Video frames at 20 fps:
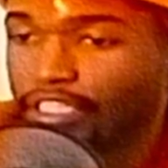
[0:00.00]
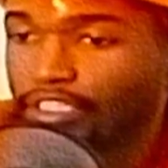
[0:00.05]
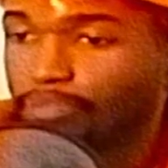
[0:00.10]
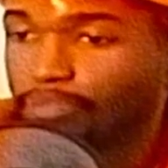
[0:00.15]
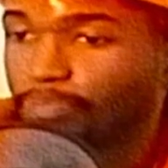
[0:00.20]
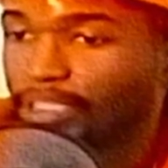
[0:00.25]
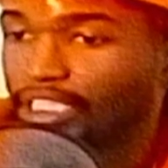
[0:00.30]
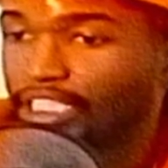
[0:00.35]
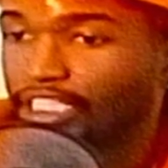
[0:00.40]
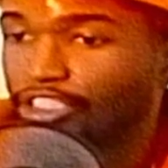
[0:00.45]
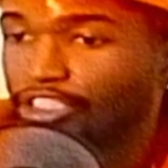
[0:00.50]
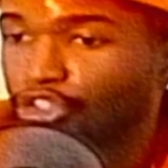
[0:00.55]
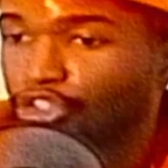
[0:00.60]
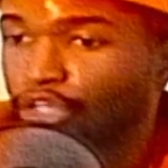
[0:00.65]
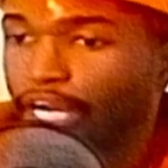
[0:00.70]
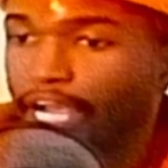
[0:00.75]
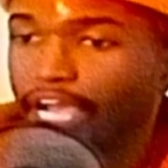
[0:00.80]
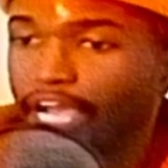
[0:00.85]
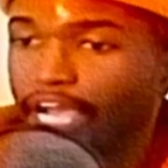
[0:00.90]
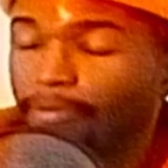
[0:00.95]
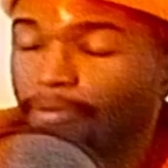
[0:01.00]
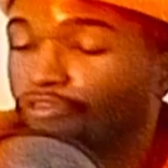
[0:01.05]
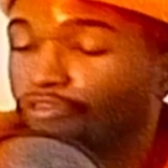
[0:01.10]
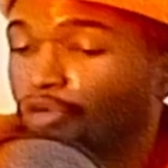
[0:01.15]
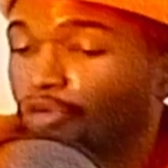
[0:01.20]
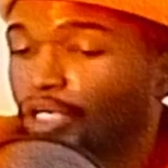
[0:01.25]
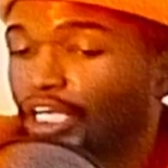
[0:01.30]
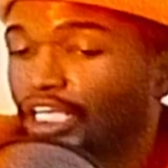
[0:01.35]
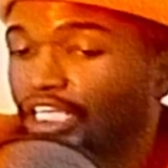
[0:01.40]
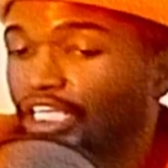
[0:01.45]
be getting tried before they
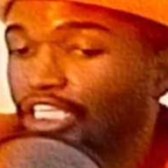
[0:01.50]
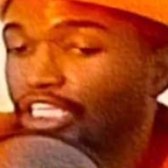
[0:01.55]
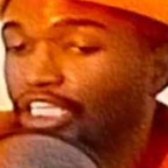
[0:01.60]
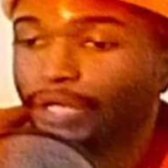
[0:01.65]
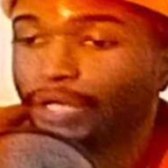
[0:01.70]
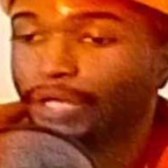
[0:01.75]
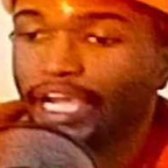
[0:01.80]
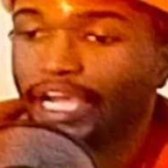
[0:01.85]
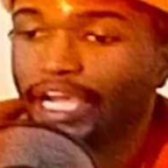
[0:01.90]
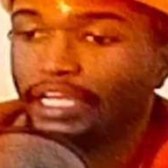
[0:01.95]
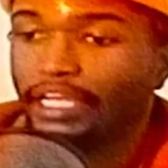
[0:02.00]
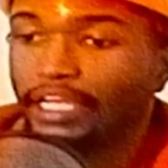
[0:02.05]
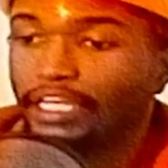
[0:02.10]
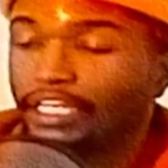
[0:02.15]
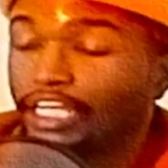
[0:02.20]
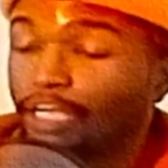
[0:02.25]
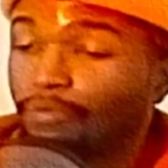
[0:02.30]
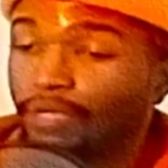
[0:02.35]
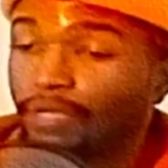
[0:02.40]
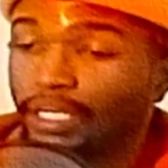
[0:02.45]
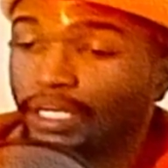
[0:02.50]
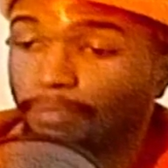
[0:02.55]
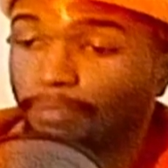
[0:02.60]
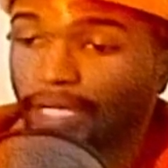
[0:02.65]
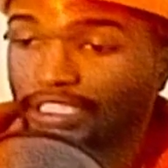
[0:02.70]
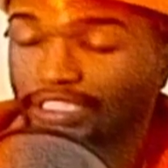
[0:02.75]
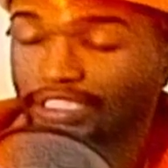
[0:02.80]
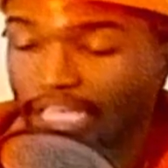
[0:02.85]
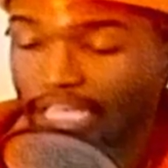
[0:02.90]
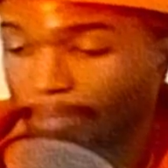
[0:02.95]
get tried, and then when they, by the
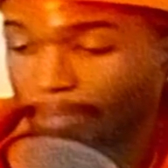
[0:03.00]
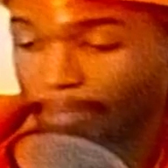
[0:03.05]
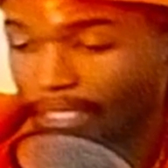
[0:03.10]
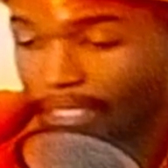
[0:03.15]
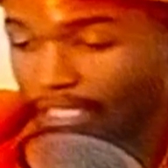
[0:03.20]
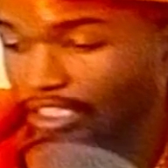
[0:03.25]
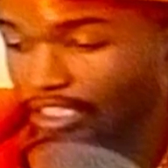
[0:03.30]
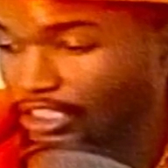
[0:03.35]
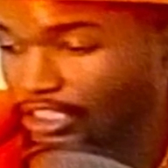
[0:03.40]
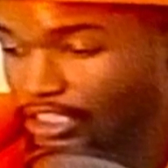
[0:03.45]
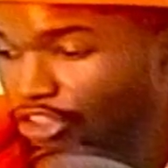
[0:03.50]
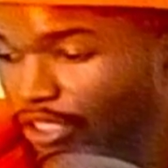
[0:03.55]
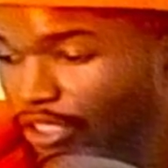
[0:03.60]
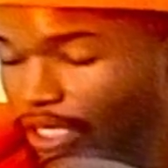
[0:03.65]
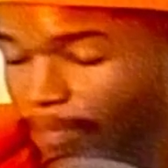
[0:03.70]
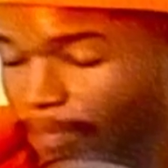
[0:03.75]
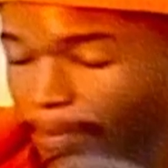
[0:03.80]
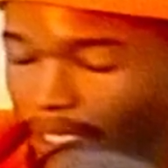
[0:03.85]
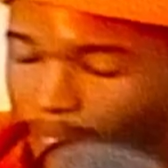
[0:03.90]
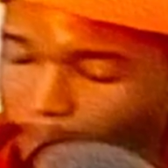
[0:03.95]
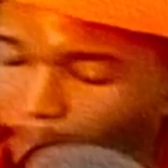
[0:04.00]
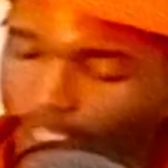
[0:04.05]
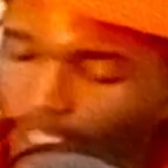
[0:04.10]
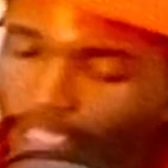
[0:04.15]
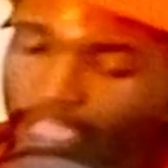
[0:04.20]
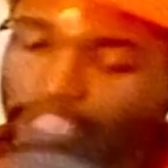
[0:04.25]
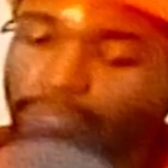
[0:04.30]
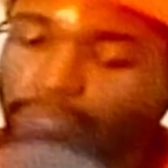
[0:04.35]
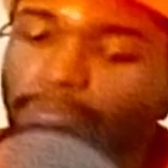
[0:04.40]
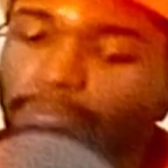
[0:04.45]
time they get to trial, I mean, and that's
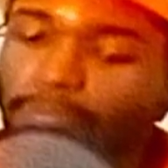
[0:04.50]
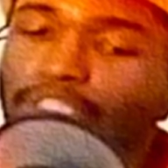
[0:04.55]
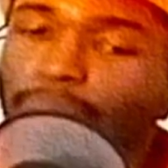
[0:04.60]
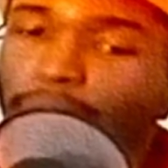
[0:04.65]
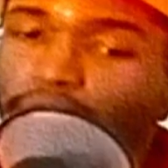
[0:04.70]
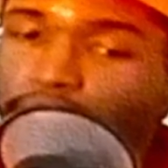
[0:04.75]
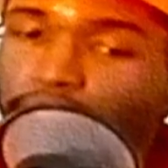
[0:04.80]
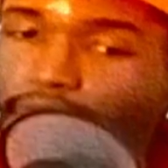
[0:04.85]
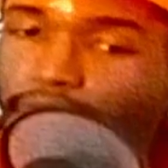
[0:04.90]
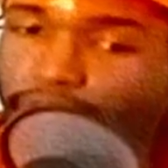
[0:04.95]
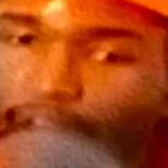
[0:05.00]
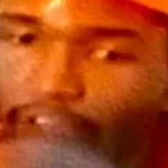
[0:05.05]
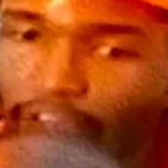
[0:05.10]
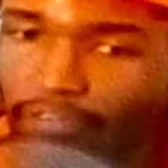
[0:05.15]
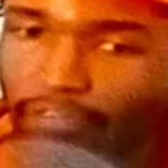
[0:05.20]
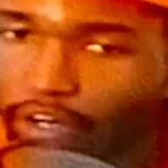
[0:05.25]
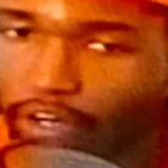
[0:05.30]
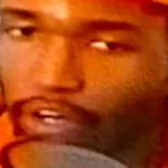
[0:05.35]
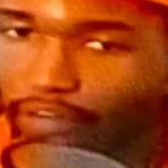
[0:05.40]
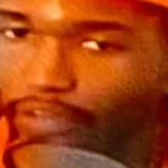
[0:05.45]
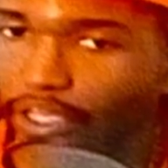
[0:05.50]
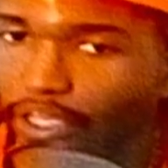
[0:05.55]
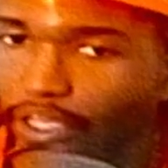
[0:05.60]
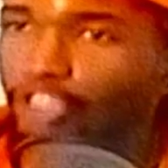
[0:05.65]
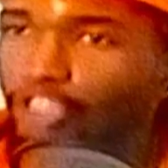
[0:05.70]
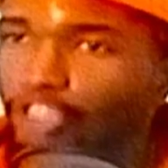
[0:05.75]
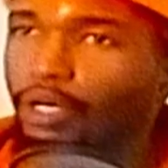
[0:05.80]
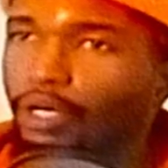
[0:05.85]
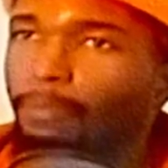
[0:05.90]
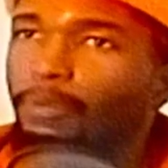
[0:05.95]
me speaking in favor of it, so
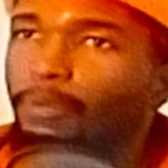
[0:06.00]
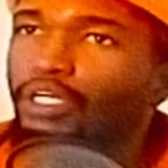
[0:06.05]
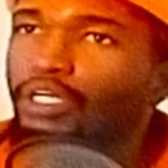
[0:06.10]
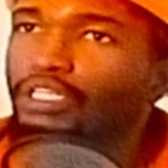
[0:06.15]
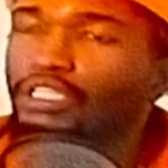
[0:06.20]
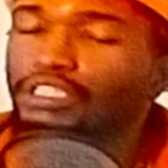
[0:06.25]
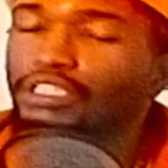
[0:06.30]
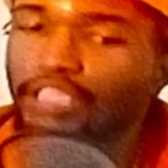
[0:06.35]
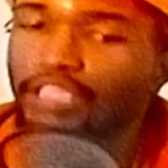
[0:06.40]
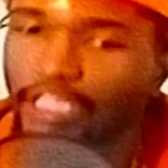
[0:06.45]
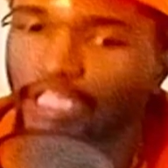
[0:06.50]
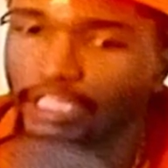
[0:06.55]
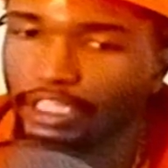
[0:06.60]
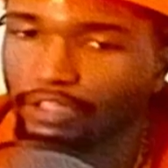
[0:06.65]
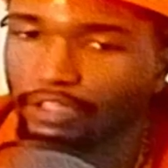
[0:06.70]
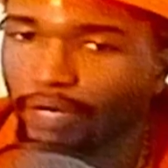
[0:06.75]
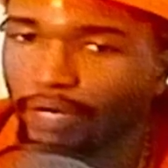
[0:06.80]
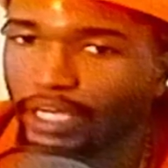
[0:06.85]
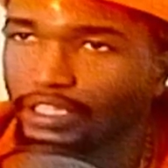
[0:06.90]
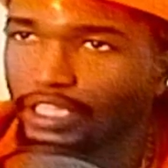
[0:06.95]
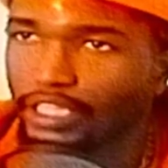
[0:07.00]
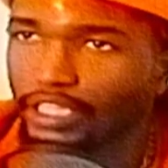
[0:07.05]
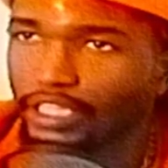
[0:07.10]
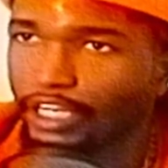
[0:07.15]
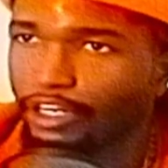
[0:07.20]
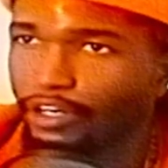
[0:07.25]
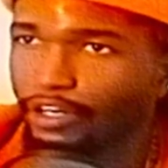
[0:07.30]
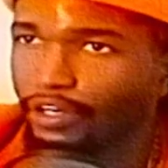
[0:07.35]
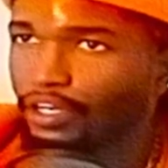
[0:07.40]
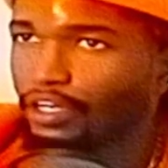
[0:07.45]
I'm gonna end it right there.
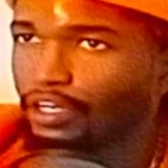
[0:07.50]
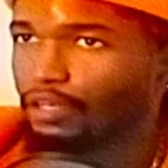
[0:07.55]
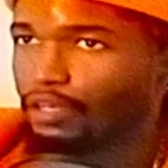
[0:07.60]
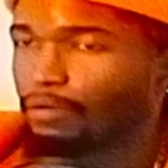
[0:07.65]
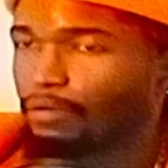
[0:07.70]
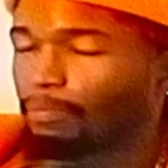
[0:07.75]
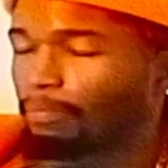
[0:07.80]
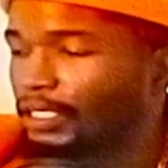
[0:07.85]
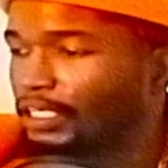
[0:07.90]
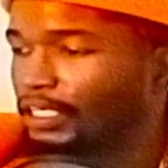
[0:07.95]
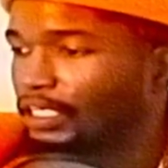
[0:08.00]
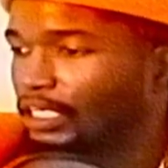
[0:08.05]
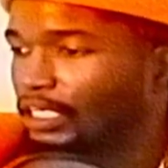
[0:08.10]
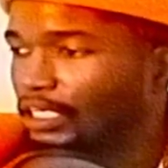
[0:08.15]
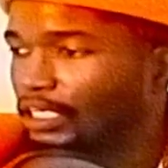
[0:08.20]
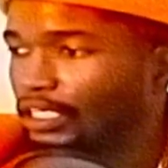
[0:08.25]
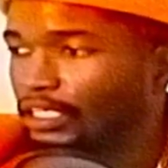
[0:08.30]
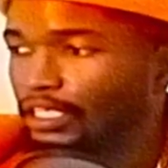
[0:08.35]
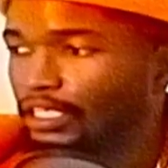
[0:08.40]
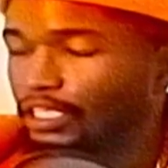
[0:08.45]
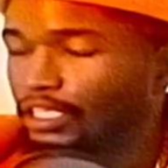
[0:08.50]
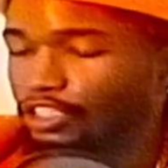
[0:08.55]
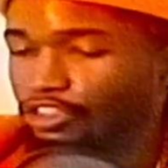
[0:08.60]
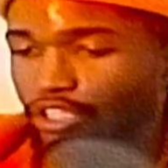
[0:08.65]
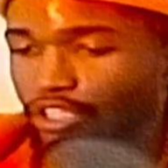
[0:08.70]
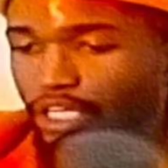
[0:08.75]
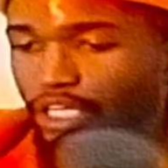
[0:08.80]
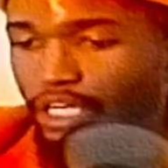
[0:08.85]
But you know what I'm